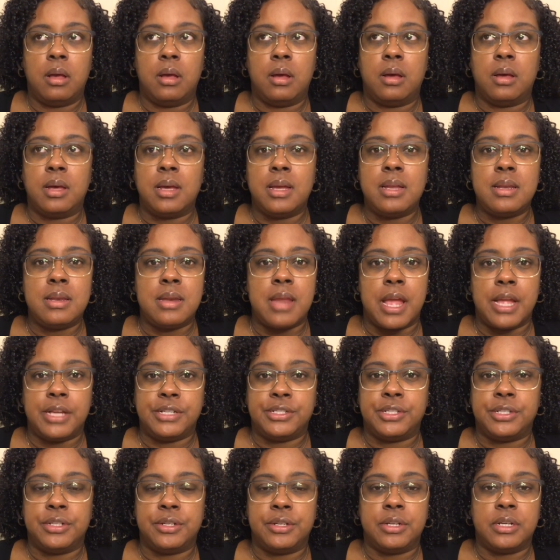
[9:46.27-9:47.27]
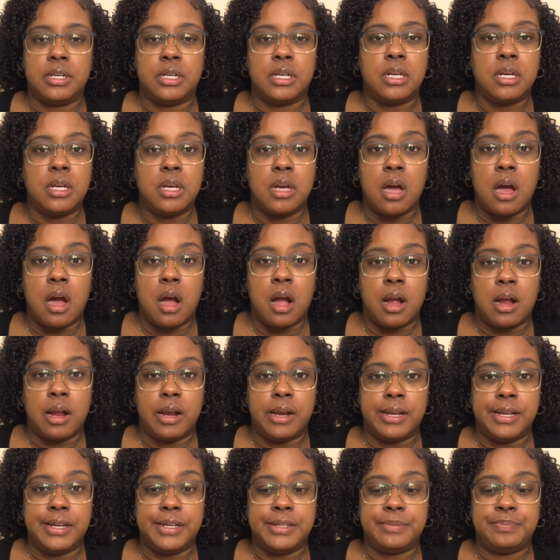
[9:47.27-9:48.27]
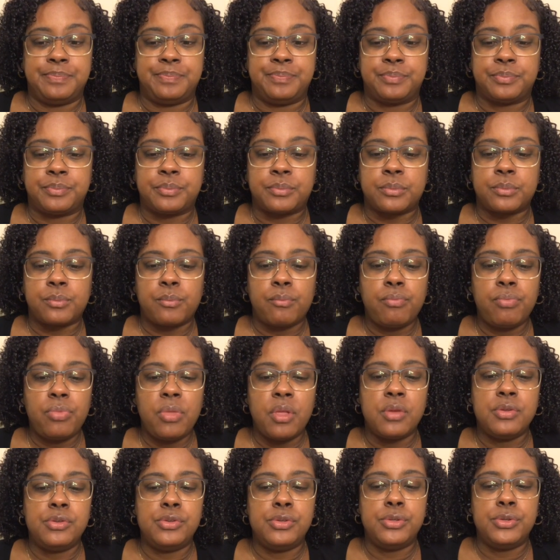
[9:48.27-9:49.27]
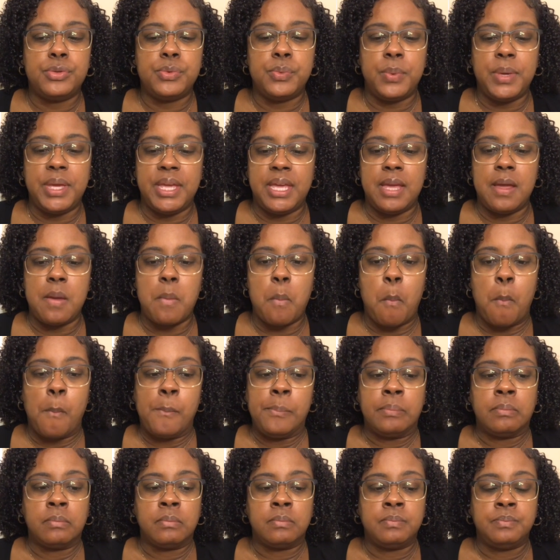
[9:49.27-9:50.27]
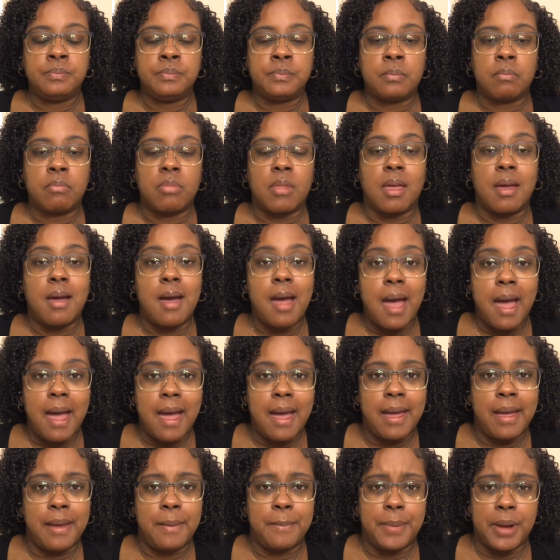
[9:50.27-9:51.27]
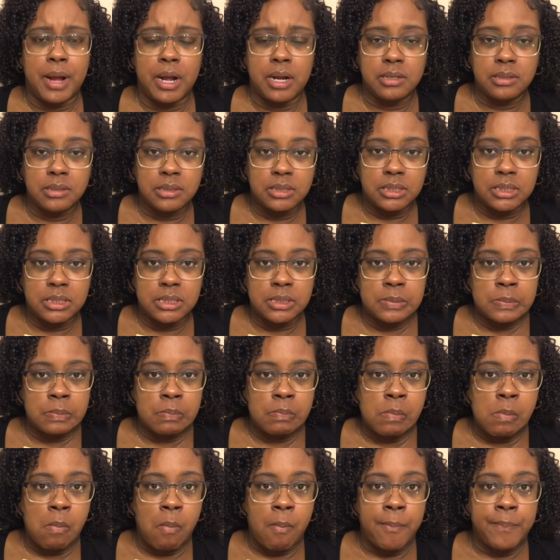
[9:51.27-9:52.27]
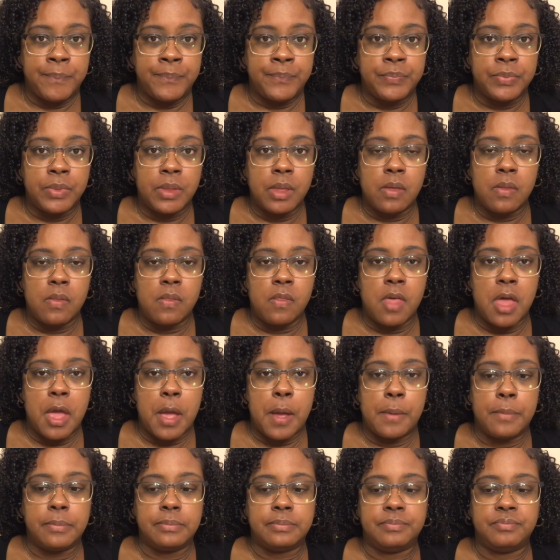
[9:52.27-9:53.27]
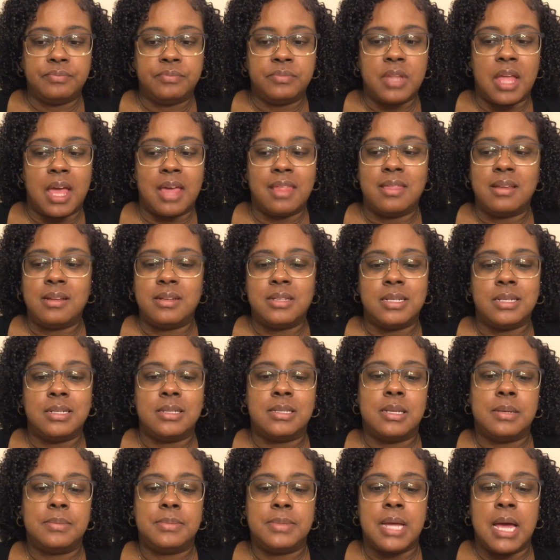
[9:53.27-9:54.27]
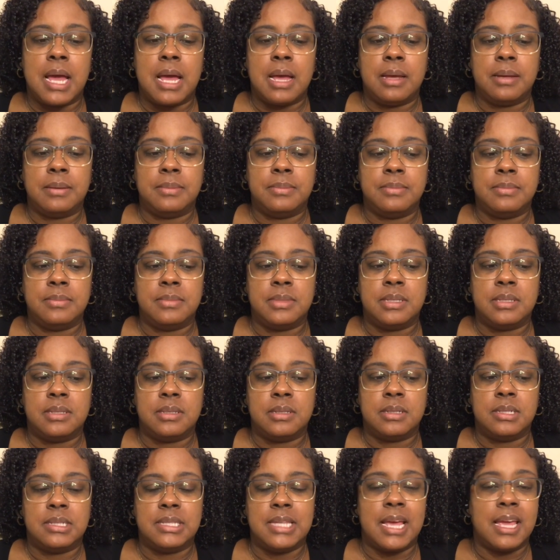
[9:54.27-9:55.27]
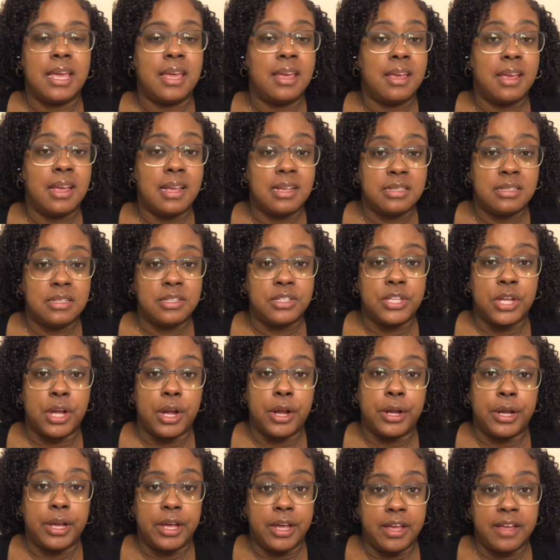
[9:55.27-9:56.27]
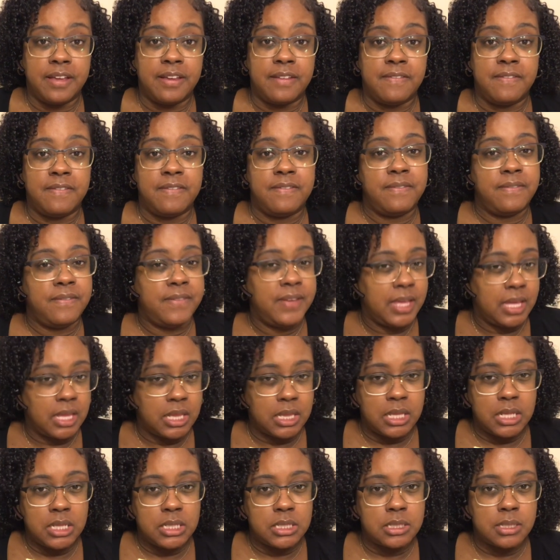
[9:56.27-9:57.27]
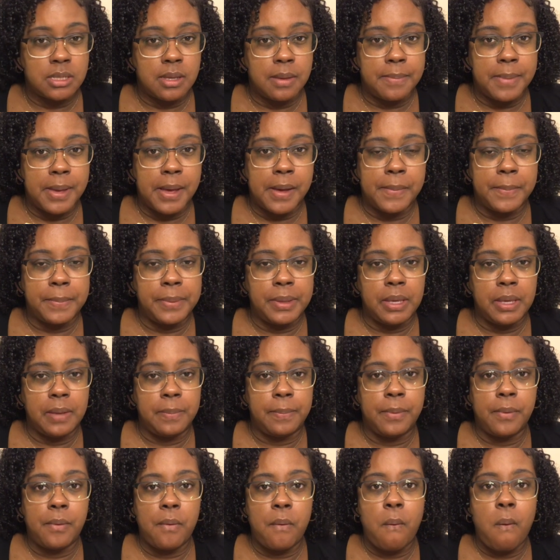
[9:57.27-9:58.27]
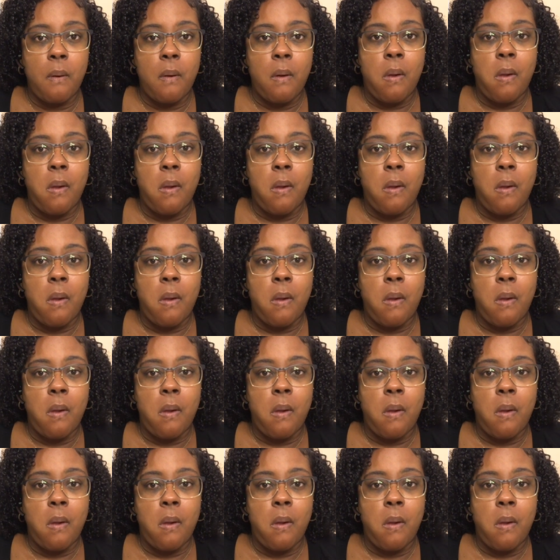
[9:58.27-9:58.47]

good-natured, good-hearted, sweet, kind person that I think she sometimes second guesses her gut feelings about people